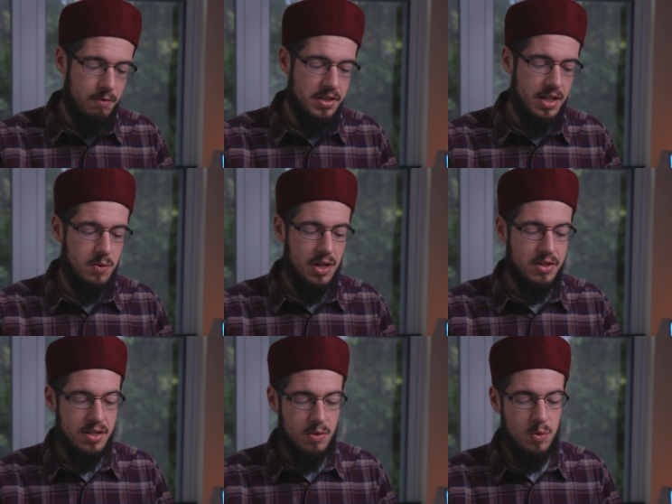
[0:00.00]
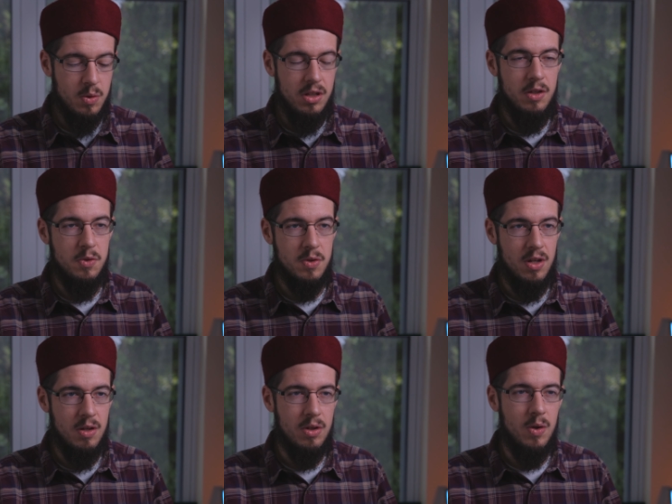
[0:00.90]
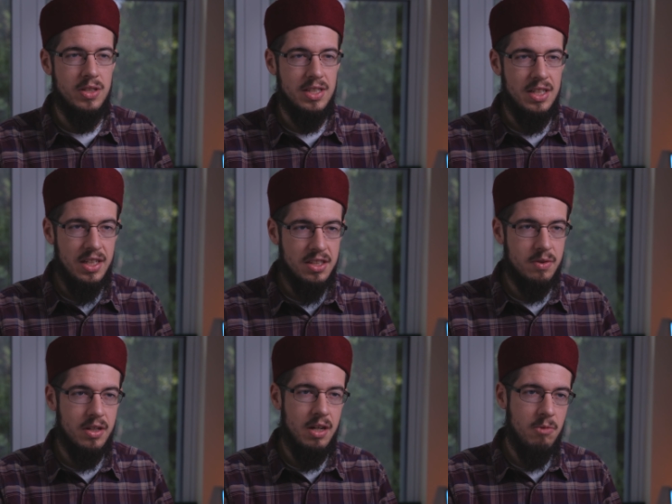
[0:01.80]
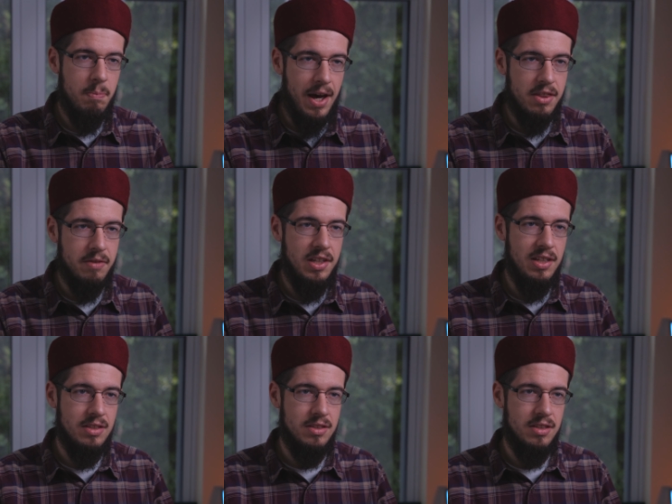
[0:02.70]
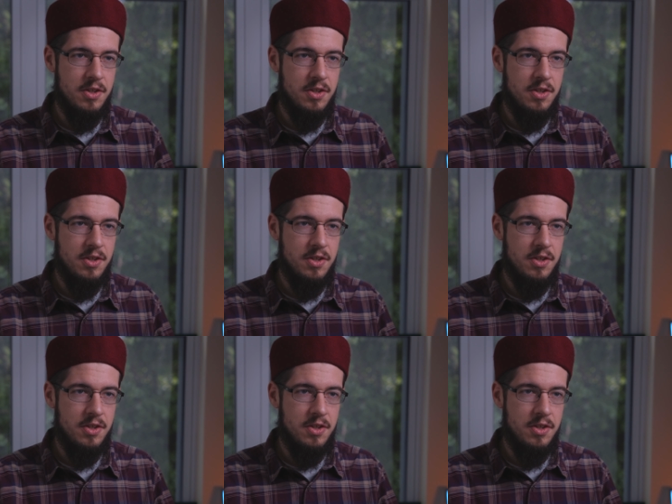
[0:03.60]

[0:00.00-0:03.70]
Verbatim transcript: We're going to ease for him the path of ease.